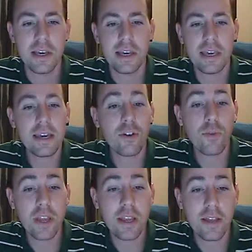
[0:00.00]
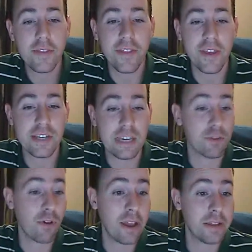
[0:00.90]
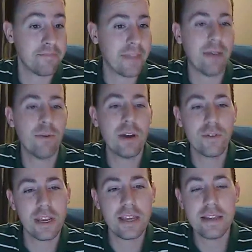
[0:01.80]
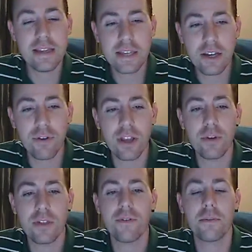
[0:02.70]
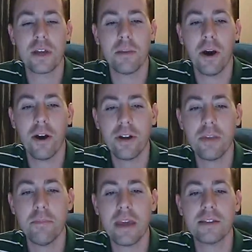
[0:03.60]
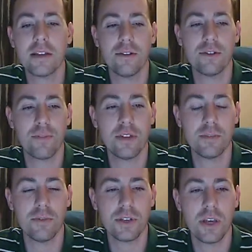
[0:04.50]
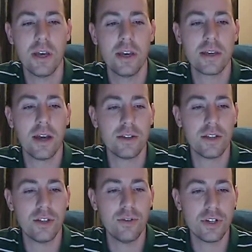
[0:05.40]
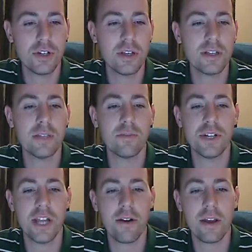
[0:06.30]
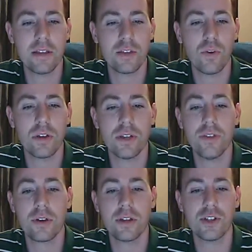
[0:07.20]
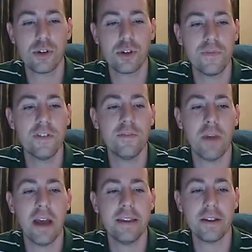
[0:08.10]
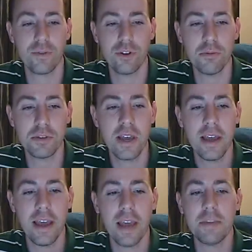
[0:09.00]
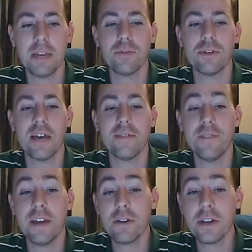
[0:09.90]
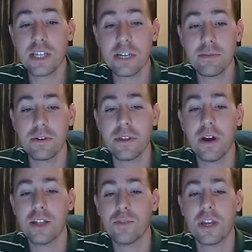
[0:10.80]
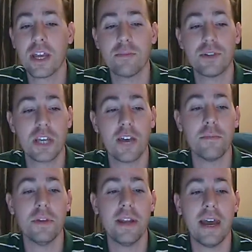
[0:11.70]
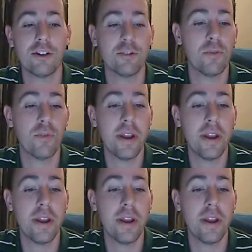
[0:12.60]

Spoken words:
He agreed that they seemed great. However, he didn't agree with forming a party based on those principles. Constitutionalists, libertarians, as well as other conservative-minded groups and peoples have very similar thoughts when it comes to government and how it should be run.